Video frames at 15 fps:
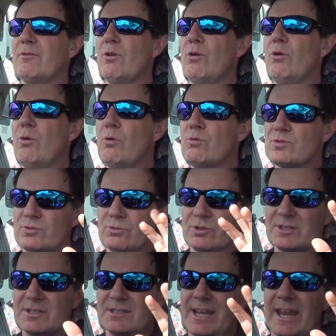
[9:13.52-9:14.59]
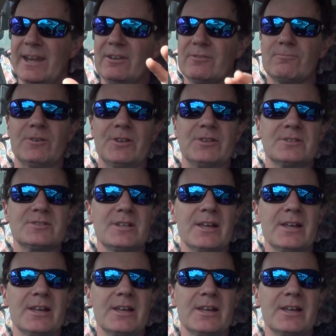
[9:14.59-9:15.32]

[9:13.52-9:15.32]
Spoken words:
all sort of tinkered with. There's